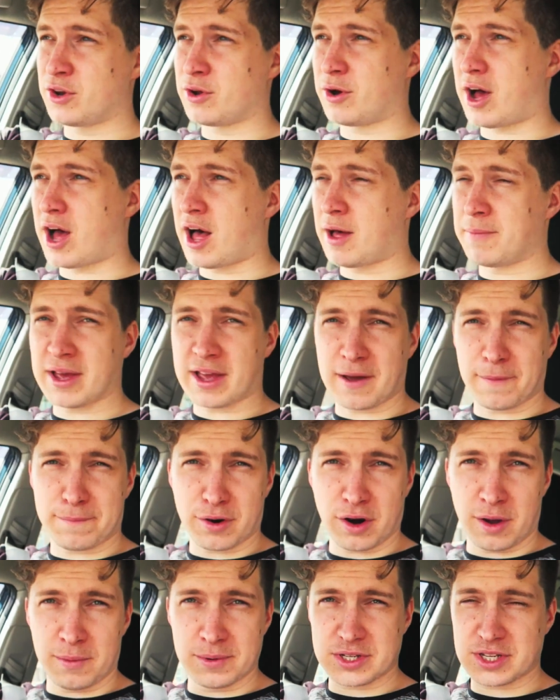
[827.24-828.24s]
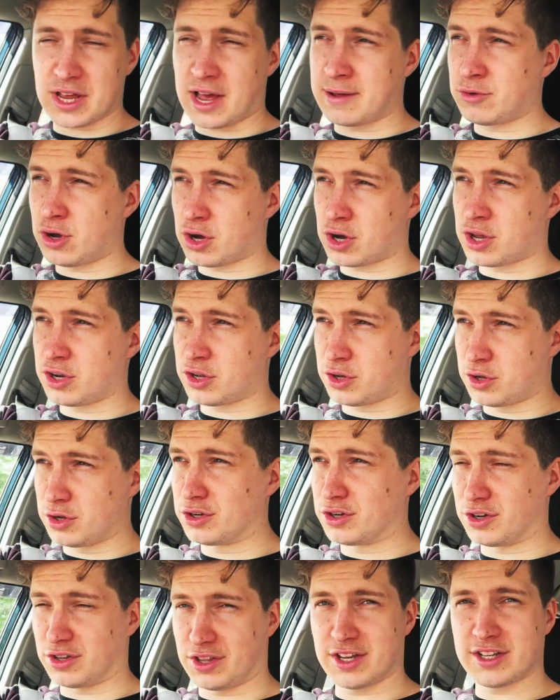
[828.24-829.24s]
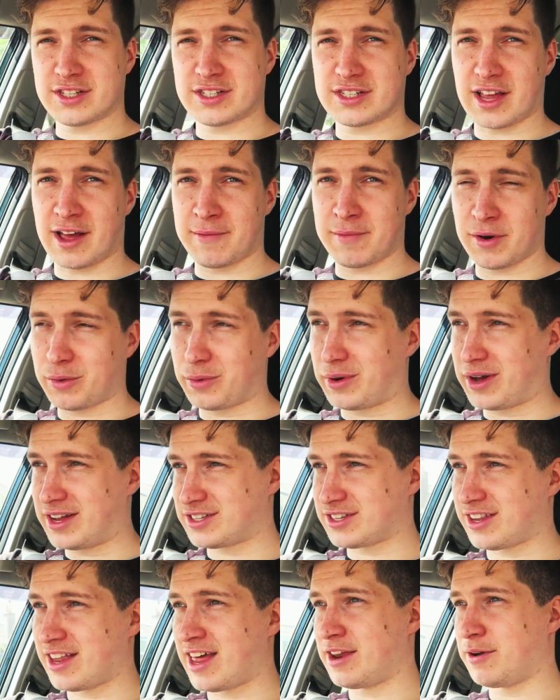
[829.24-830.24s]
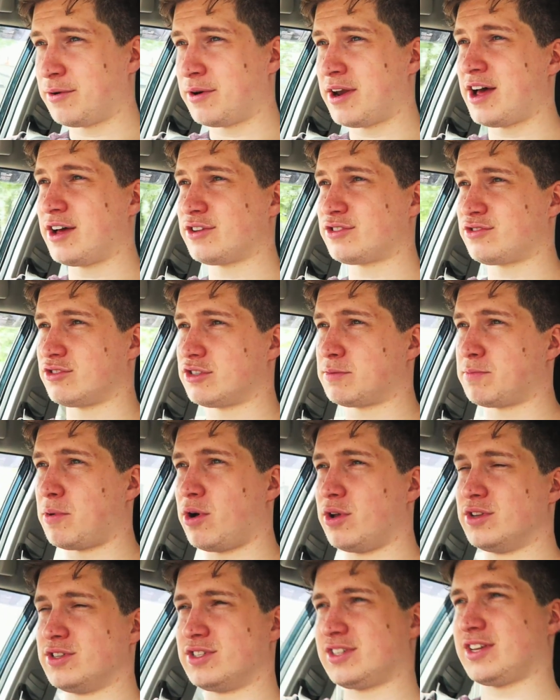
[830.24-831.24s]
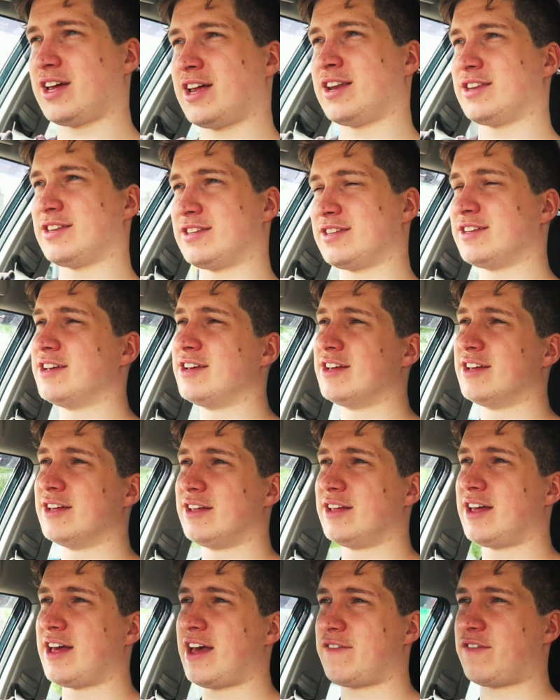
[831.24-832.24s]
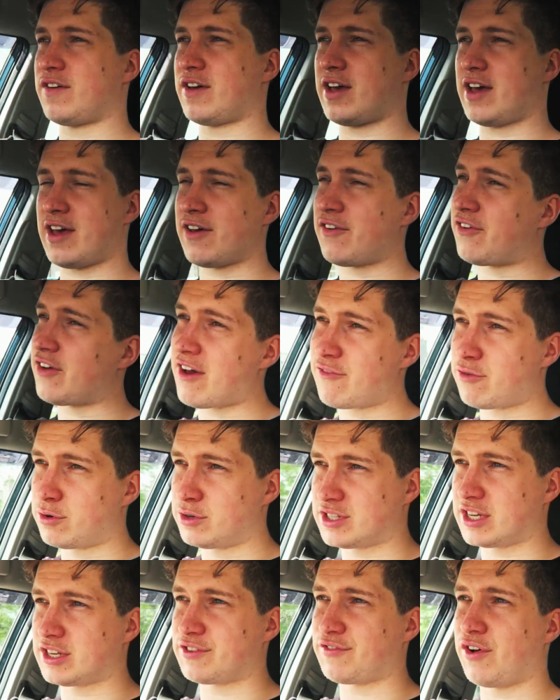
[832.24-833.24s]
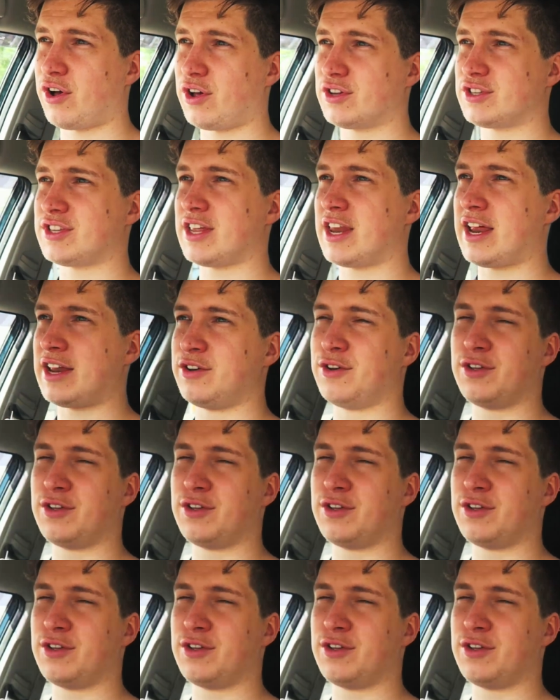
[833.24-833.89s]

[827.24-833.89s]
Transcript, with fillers: You know what, I'll make a promise. I'm not going to Google this. I'm going to wait till anyone else responds and if, it, if, everyone says false, then I